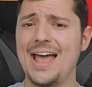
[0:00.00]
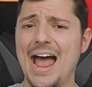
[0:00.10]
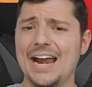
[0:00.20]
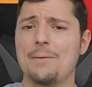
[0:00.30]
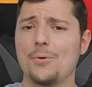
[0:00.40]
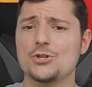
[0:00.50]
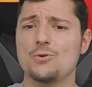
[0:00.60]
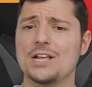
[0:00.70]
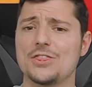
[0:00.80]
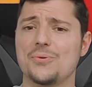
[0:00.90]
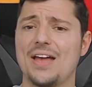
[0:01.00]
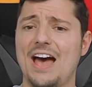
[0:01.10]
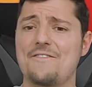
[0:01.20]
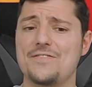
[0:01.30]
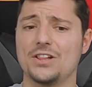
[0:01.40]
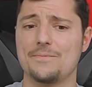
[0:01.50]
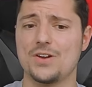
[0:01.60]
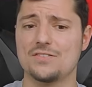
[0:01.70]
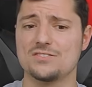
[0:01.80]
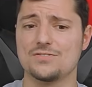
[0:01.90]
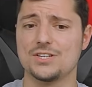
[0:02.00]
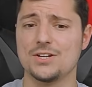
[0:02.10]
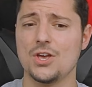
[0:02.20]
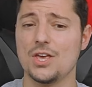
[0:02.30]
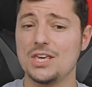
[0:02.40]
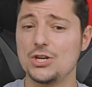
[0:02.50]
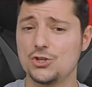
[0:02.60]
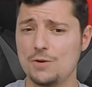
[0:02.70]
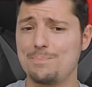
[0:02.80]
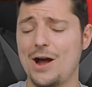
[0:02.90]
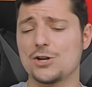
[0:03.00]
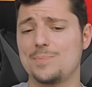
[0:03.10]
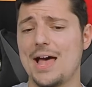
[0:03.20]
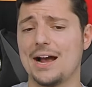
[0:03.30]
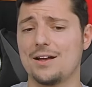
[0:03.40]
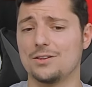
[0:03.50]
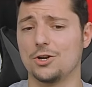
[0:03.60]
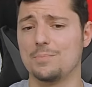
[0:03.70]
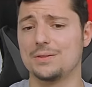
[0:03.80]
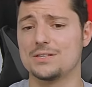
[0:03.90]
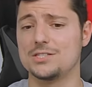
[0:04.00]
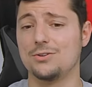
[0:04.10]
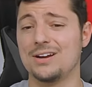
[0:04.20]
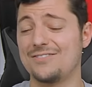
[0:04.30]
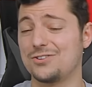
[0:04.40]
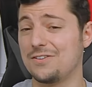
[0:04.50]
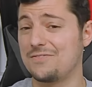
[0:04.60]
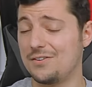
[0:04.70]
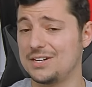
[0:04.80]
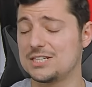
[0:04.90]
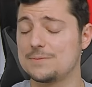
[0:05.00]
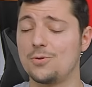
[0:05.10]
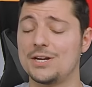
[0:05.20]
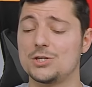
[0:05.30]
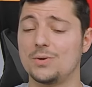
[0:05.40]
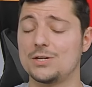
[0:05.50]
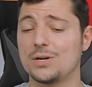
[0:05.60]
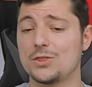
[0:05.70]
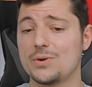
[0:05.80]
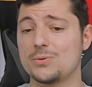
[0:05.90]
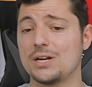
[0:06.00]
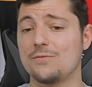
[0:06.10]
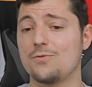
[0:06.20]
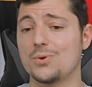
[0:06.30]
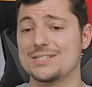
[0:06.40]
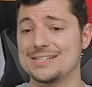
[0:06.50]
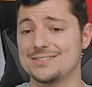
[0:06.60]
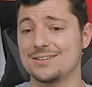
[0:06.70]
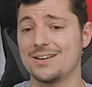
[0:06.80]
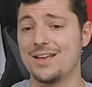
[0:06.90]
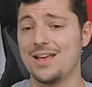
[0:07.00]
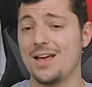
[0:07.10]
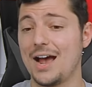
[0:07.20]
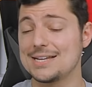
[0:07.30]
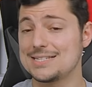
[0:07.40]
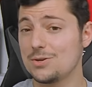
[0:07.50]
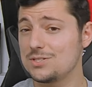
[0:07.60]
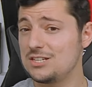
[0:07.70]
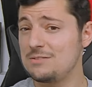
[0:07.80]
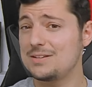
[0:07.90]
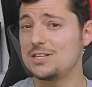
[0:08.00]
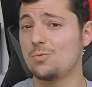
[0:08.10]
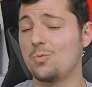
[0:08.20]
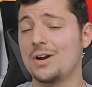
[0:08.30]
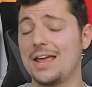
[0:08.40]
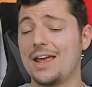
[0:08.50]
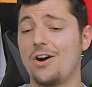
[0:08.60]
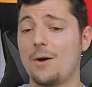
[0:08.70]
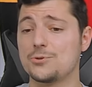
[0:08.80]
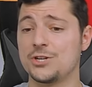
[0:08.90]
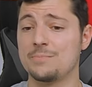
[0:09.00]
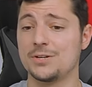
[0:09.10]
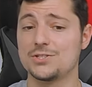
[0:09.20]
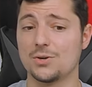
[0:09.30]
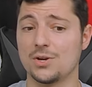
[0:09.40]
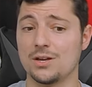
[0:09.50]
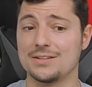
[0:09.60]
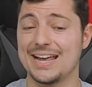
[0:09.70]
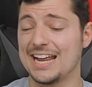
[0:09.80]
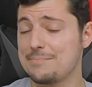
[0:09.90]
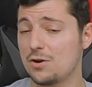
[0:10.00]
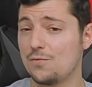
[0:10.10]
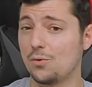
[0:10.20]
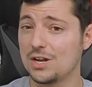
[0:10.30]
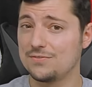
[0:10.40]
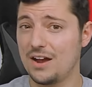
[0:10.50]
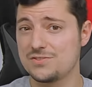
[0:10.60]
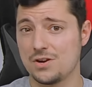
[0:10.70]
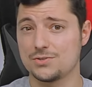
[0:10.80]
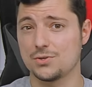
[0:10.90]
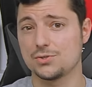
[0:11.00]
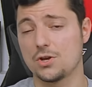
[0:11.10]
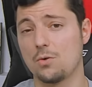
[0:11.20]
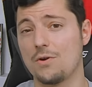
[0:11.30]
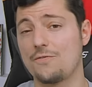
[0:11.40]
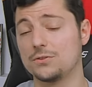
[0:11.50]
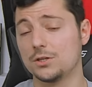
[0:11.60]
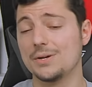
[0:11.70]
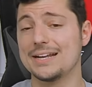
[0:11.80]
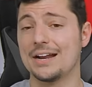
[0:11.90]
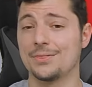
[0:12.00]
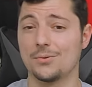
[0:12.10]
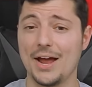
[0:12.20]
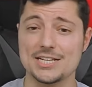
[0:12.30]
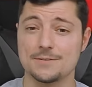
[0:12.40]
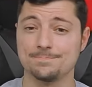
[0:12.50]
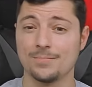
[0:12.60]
At number 23, I have Filip Gustavsson. He should bounce back a little bit this year after a very disappointing 2023-24 season. I still see him as the 1A option in Minnesota, getting about 45 starts or so, with Fleury getting the rest.